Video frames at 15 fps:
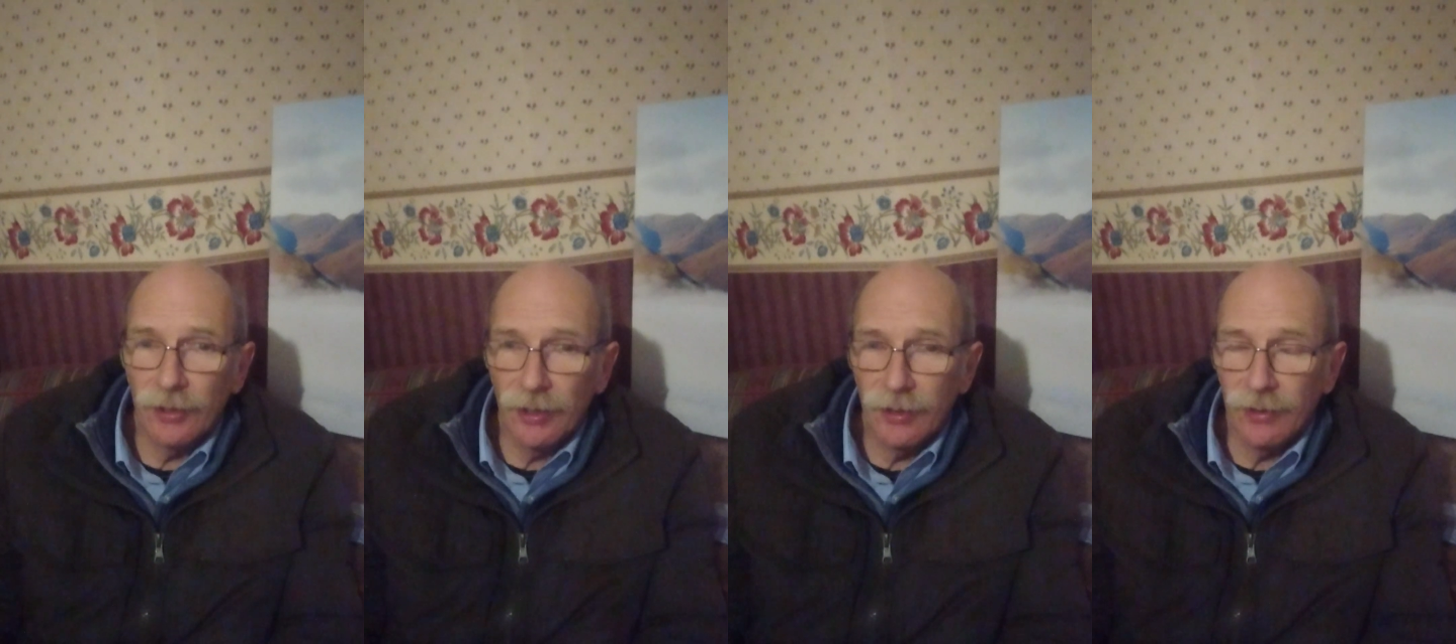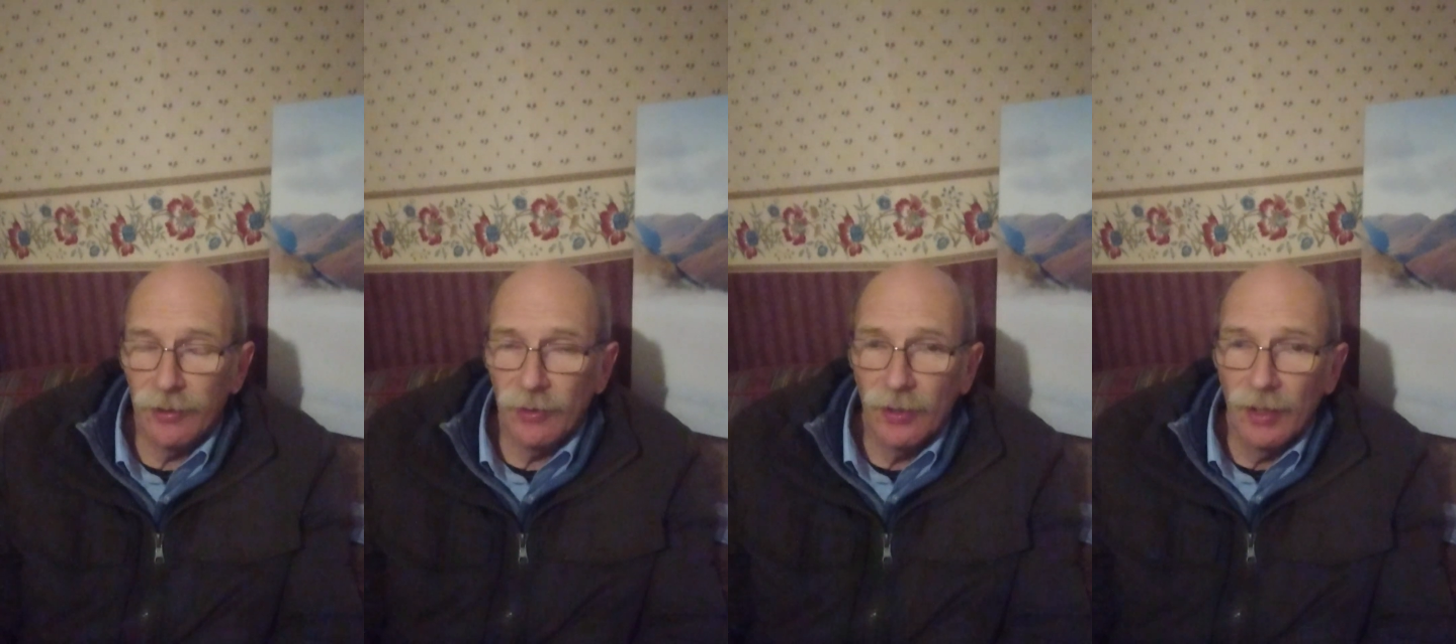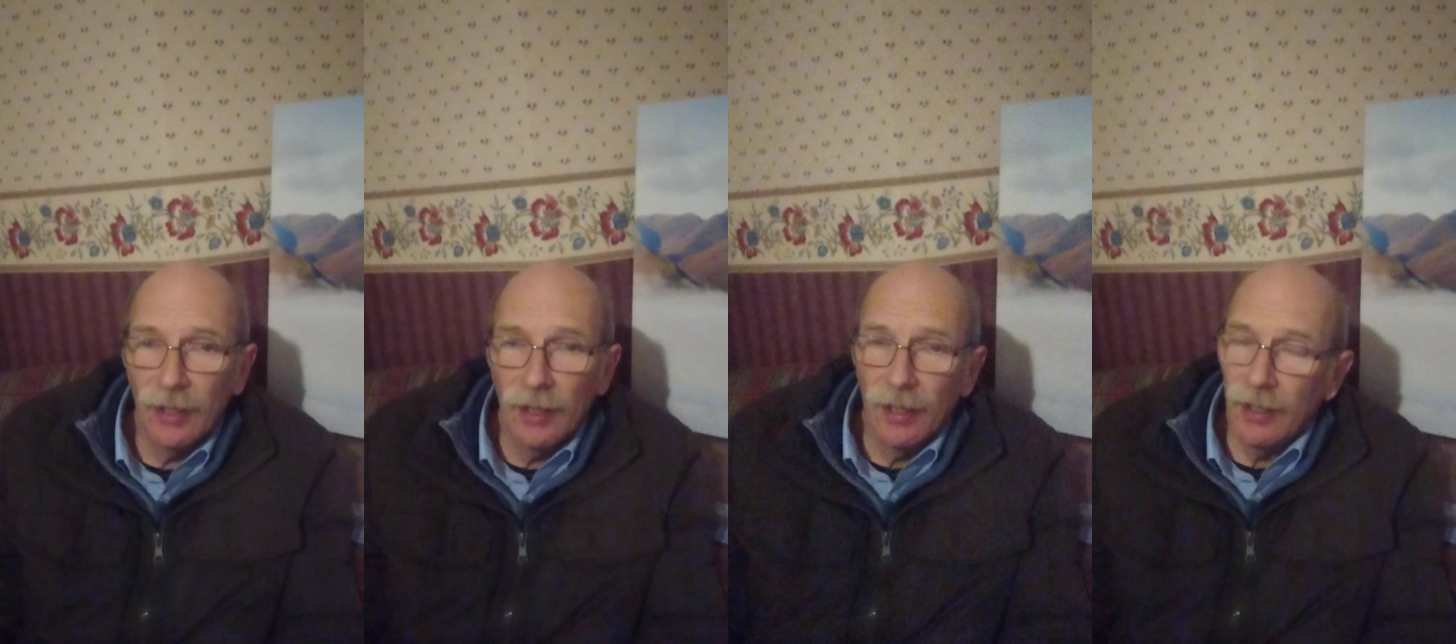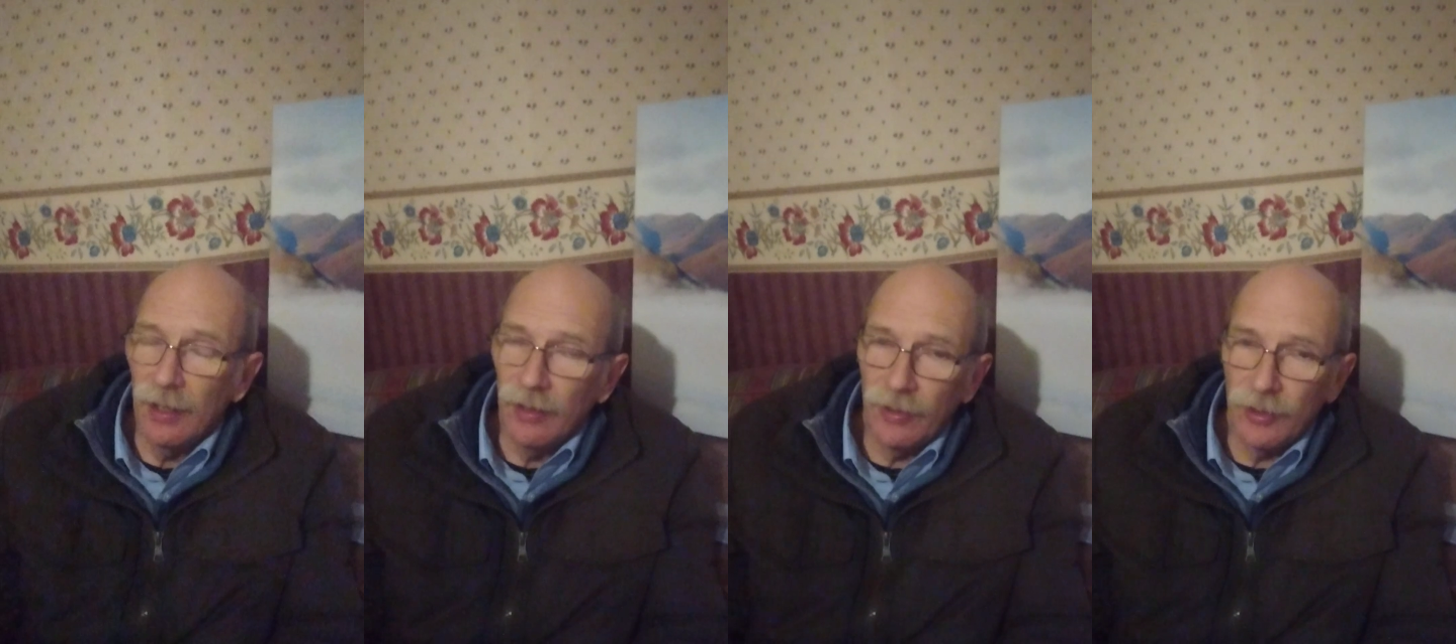
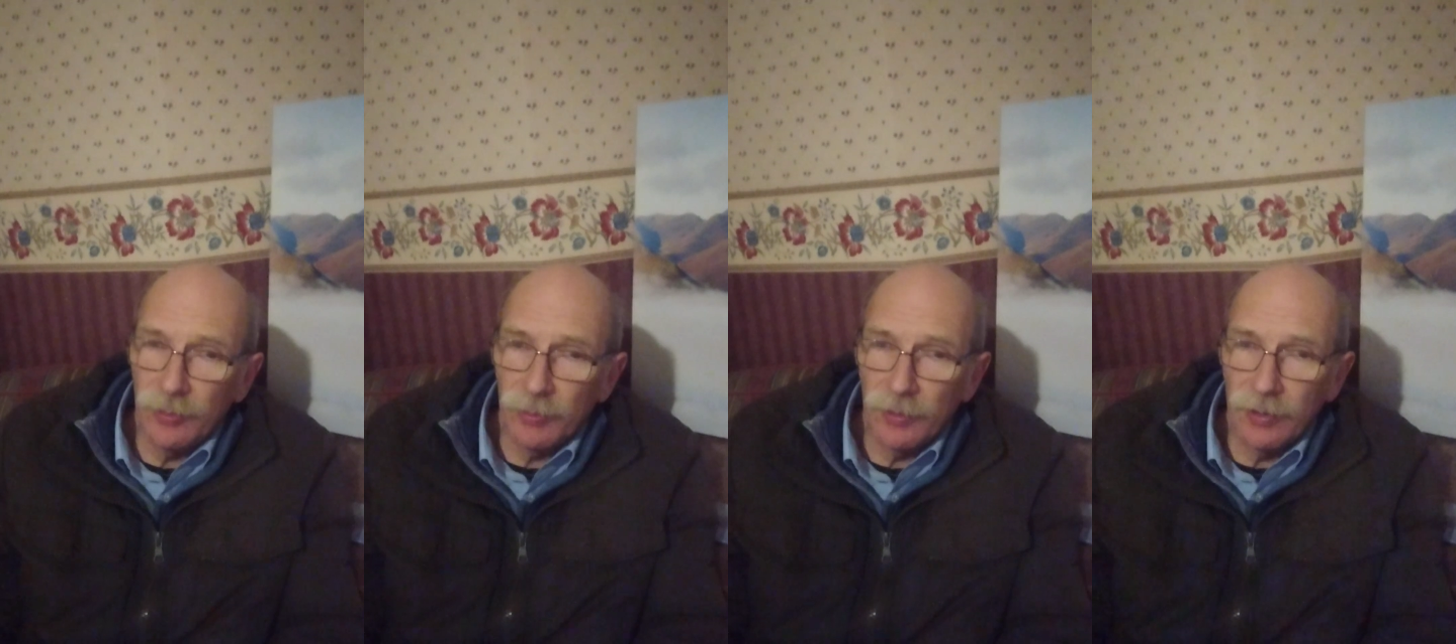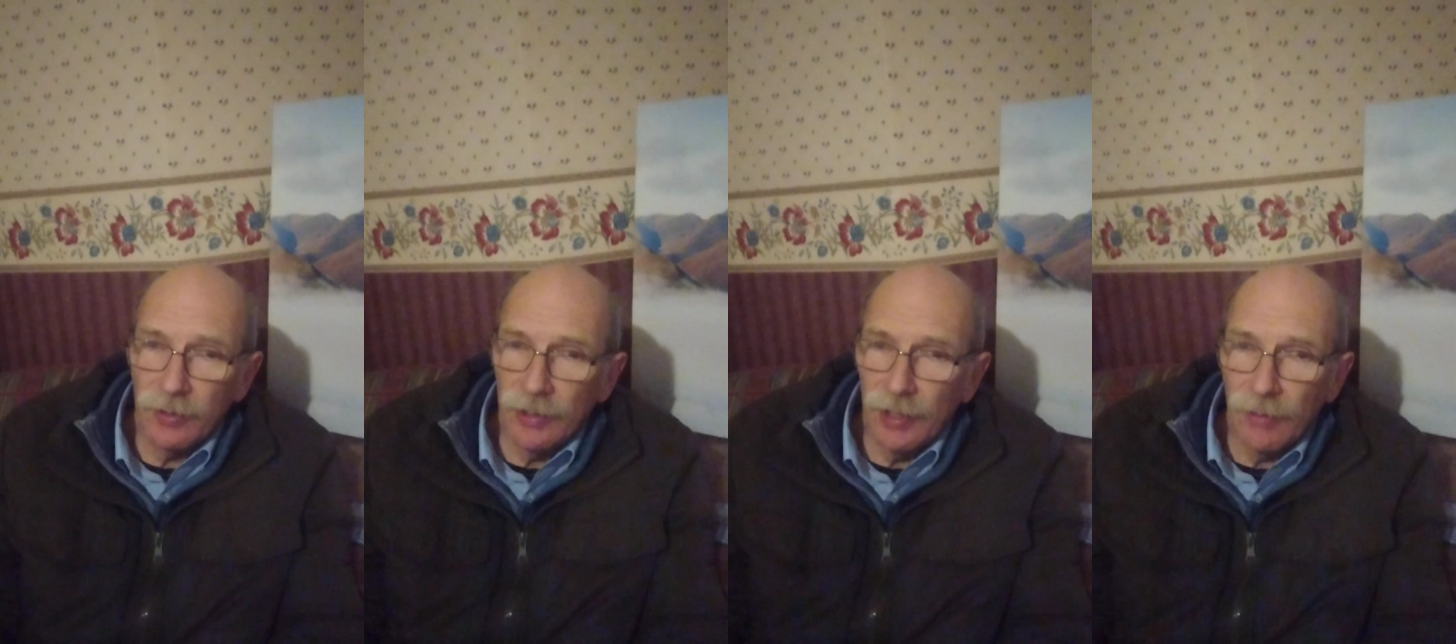that this would